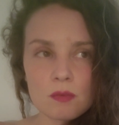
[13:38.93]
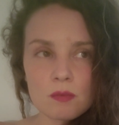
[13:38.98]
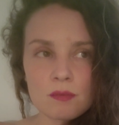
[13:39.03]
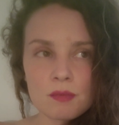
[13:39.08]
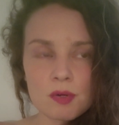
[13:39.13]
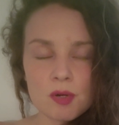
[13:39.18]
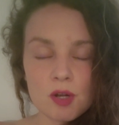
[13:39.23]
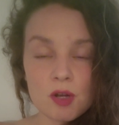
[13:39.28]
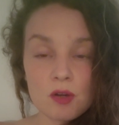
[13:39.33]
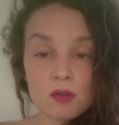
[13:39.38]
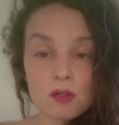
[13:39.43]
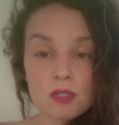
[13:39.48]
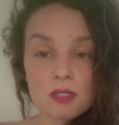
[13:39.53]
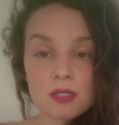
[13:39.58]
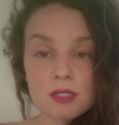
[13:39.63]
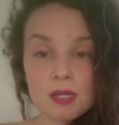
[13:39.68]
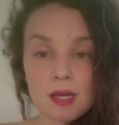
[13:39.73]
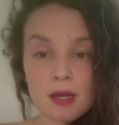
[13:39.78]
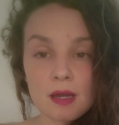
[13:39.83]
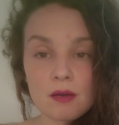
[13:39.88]
broke
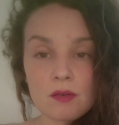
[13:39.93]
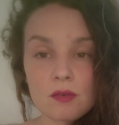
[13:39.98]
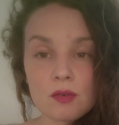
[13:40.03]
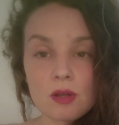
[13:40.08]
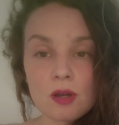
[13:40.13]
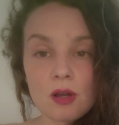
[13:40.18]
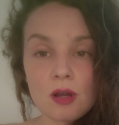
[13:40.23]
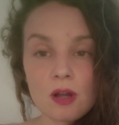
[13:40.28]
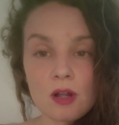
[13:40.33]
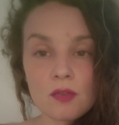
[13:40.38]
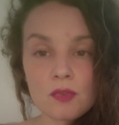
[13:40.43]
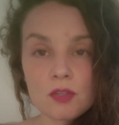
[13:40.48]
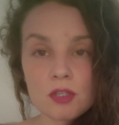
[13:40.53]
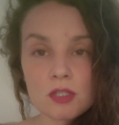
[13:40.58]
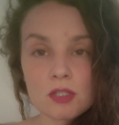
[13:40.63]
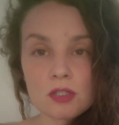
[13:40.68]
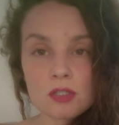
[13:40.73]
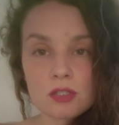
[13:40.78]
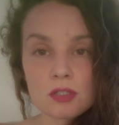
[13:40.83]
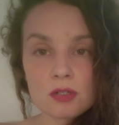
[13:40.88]
down on the
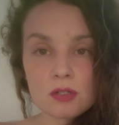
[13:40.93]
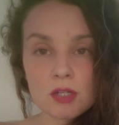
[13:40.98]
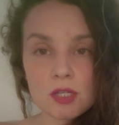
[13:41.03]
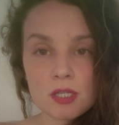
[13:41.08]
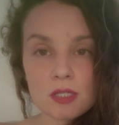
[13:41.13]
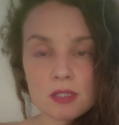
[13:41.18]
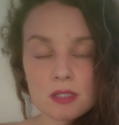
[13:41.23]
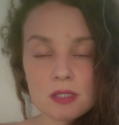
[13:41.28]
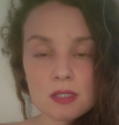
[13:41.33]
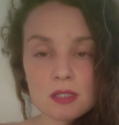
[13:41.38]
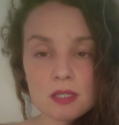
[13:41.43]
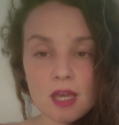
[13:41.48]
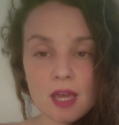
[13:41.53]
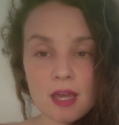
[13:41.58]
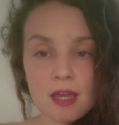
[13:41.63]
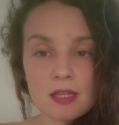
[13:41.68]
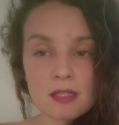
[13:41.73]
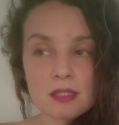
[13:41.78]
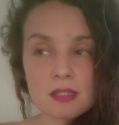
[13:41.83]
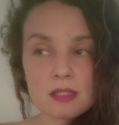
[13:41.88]
streets,
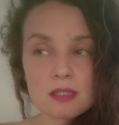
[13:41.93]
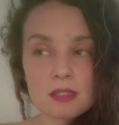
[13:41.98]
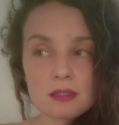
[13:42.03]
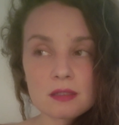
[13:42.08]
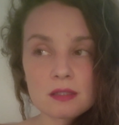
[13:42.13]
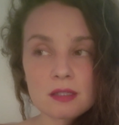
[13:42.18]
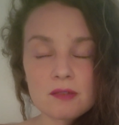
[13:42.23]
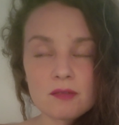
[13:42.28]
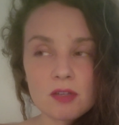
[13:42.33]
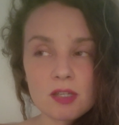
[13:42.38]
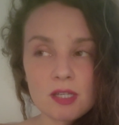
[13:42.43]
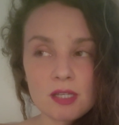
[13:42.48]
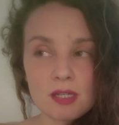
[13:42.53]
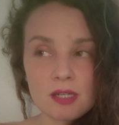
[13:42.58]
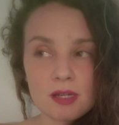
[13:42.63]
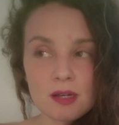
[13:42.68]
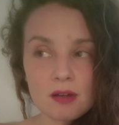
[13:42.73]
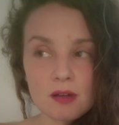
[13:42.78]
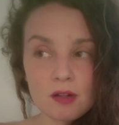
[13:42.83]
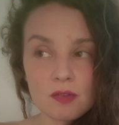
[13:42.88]
as
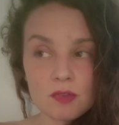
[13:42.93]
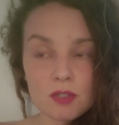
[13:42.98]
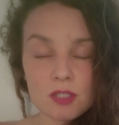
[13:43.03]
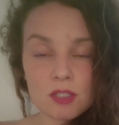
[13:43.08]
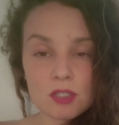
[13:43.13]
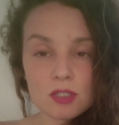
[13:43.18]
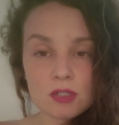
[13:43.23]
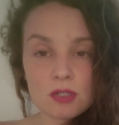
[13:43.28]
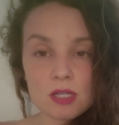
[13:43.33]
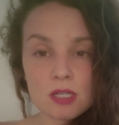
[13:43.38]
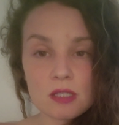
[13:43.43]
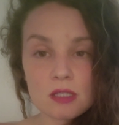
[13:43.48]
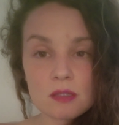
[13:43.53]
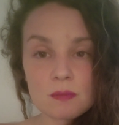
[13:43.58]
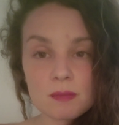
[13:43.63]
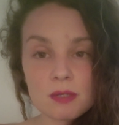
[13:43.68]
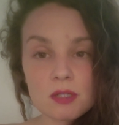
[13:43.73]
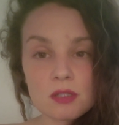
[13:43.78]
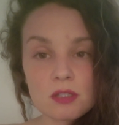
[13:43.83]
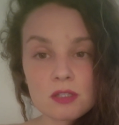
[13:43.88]
living on the streets
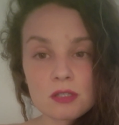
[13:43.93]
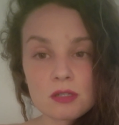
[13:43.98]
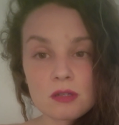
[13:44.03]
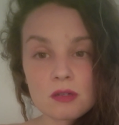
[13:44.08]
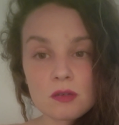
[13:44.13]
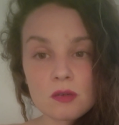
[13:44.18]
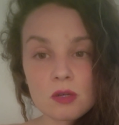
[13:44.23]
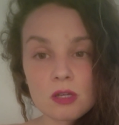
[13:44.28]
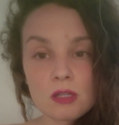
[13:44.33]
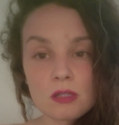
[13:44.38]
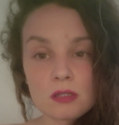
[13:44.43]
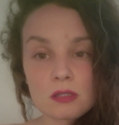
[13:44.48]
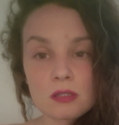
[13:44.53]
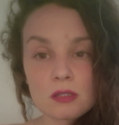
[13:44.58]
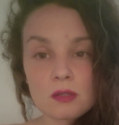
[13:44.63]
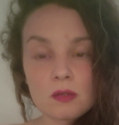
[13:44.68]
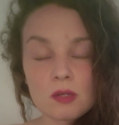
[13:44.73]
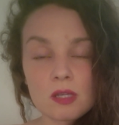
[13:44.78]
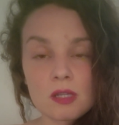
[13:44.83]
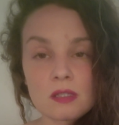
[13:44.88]
puts you
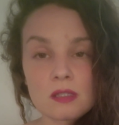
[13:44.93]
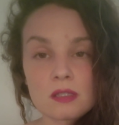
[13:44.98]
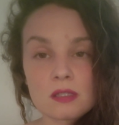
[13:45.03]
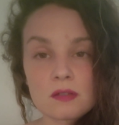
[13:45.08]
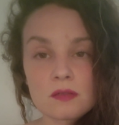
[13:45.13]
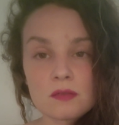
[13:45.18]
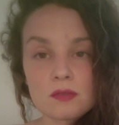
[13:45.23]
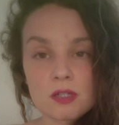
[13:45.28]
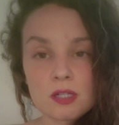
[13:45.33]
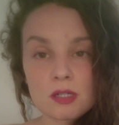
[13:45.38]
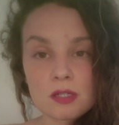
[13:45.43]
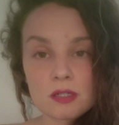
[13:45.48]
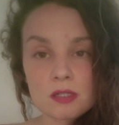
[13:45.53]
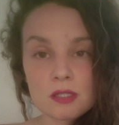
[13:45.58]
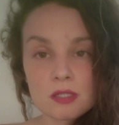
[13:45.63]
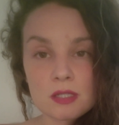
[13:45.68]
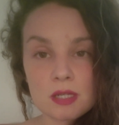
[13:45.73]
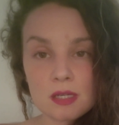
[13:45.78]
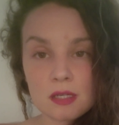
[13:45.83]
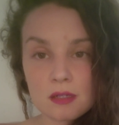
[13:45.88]
into a severe
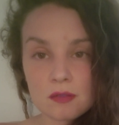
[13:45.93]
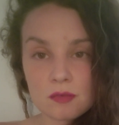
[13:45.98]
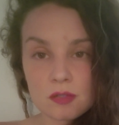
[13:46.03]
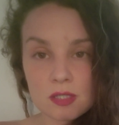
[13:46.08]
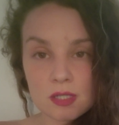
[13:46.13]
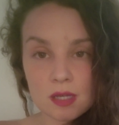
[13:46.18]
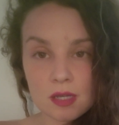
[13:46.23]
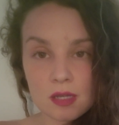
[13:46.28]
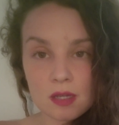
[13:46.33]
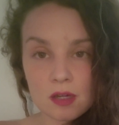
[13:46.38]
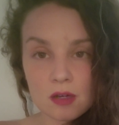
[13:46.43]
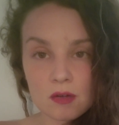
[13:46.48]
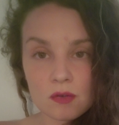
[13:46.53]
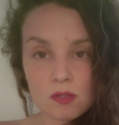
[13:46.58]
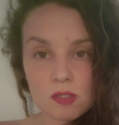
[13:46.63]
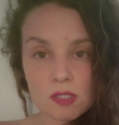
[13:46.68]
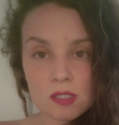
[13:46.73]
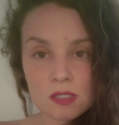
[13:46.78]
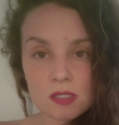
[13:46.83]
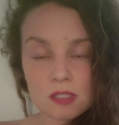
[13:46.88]
state of
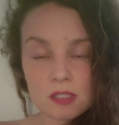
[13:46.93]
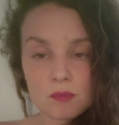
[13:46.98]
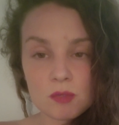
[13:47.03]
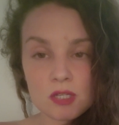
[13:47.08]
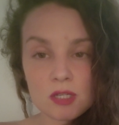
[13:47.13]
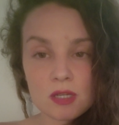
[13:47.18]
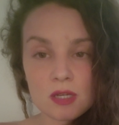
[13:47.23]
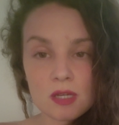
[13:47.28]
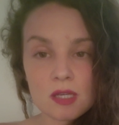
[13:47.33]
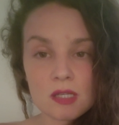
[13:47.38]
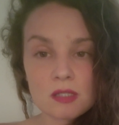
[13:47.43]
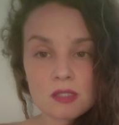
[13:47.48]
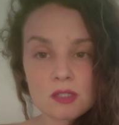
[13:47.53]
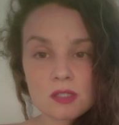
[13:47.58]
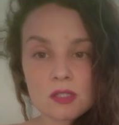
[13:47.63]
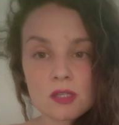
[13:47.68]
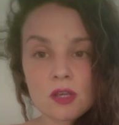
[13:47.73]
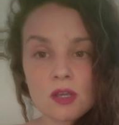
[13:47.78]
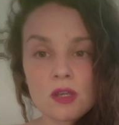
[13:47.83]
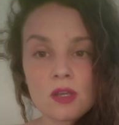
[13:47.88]
psychosis
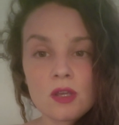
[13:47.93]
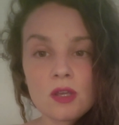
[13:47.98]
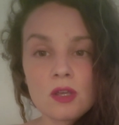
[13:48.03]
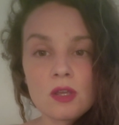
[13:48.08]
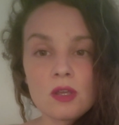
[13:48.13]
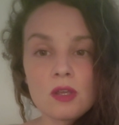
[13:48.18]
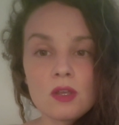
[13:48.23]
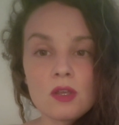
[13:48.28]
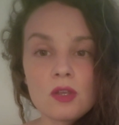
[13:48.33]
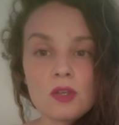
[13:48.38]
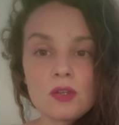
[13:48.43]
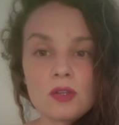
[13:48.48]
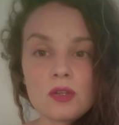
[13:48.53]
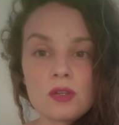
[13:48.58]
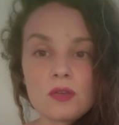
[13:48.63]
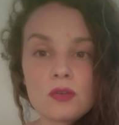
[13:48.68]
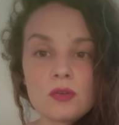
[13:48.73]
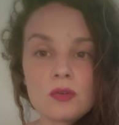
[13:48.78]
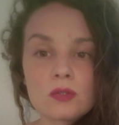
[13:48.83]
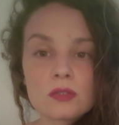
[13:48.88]
because
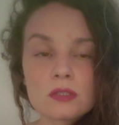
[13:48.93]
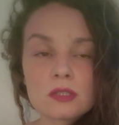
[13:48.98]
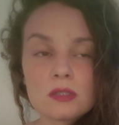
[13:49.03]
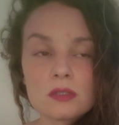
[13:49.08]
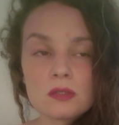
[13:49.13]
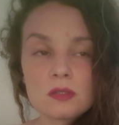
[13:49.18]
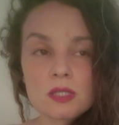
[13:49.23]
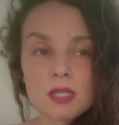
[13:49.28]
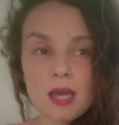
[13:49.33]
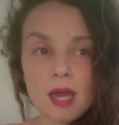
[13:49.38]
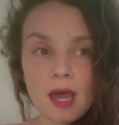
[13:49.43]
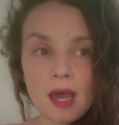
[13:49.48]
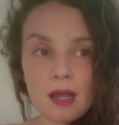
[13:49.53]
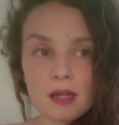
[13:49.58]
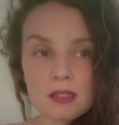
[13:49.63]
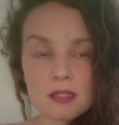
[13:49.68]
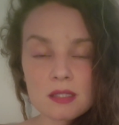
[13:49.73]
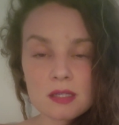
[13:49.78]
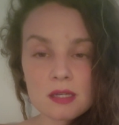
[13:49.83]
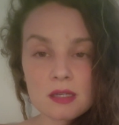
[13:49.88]
you lose
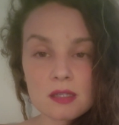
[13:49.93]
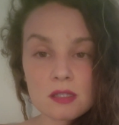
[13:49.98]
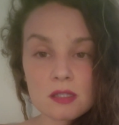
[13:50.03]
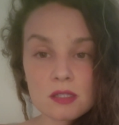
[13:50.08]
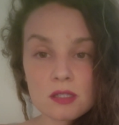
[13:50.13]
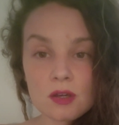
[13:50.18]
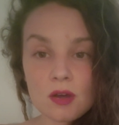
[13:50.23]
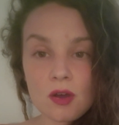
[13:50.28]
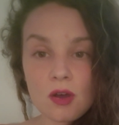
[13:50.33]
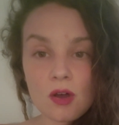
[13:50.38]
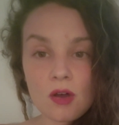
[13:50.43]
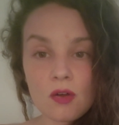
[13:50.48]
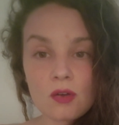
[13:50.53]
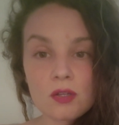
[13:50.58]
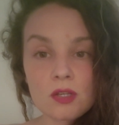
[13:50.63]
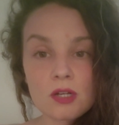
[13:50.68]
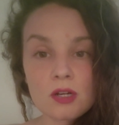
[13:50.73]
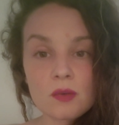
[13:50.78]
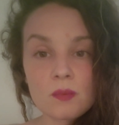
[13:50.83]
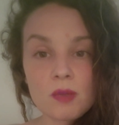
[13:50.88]
access to all
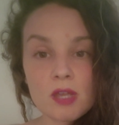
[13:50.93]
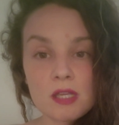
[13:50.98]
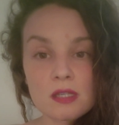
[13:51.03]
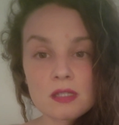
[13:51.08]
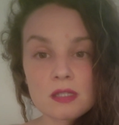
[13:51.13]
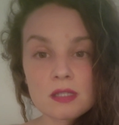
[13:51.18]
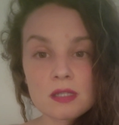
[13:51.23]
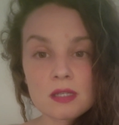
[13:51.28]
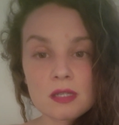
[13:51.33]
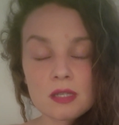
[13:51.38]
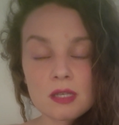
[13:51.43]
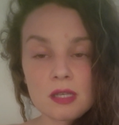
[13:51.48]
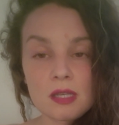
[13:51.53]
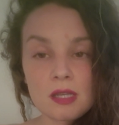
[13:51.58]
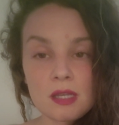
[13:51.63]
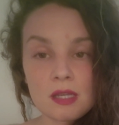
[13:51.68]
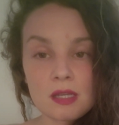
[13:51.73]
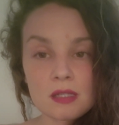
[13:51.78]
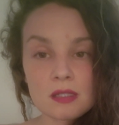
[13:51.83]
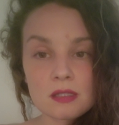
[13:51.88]
your basic
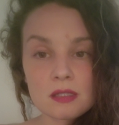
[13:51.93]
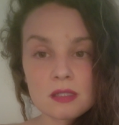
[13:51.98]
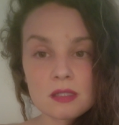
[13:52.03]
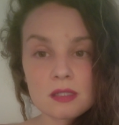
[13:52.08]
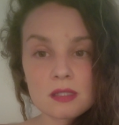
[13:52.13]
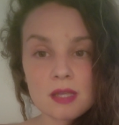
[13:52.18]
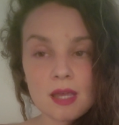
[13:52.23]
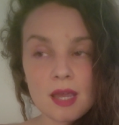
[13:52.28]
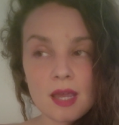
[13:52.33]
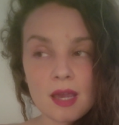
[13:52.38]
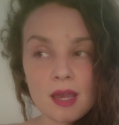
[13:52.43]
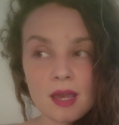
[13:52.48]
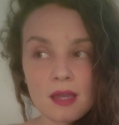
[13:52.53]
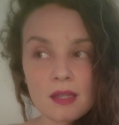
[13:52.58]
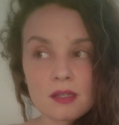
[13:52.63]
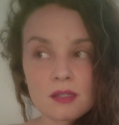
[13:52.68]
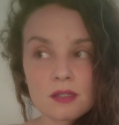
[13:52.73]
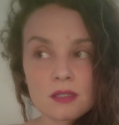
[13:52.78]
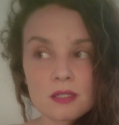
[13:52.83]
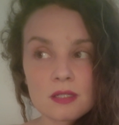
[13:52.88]
needs.
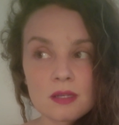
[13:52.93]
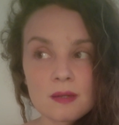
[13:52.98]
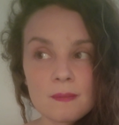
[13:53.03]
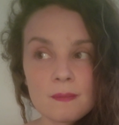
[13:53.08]
And